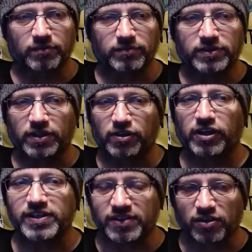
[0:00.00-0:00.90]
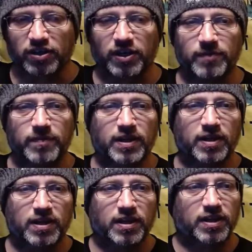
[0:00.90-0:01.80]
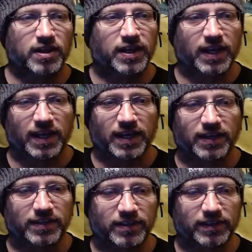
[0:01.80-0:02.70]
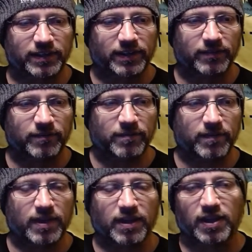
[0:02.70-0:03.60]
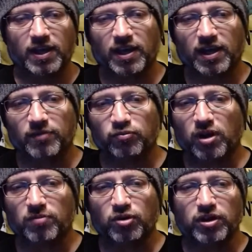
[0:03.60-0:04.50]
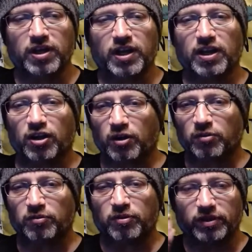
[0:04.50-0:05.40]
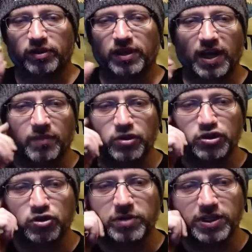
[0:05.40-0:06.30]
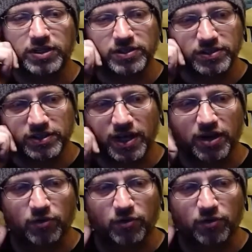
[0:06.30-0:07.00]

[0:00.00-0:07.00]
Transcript: Senator Gazelka. And I'm looking at I'm assuming it's not a